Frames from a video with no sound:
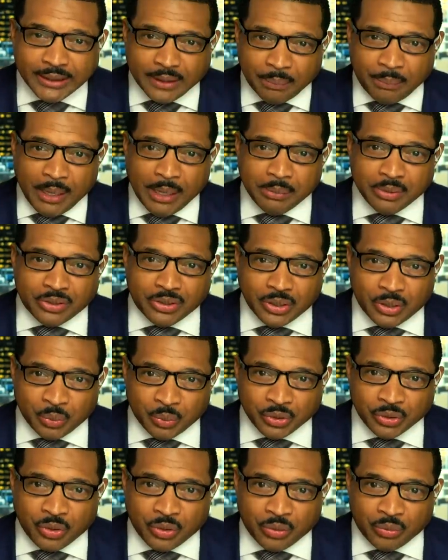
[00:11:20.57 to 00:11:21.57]
the babysitter
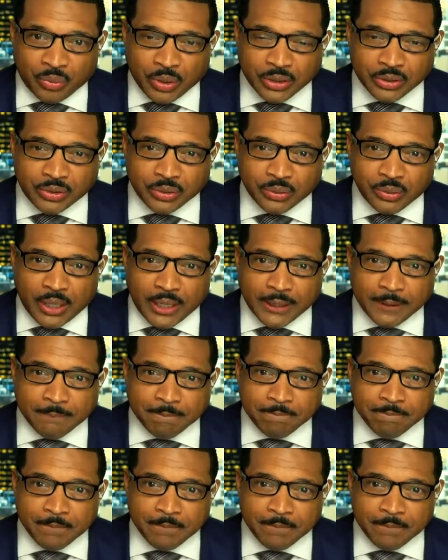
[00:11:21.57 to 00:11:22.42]
was gonna run too late.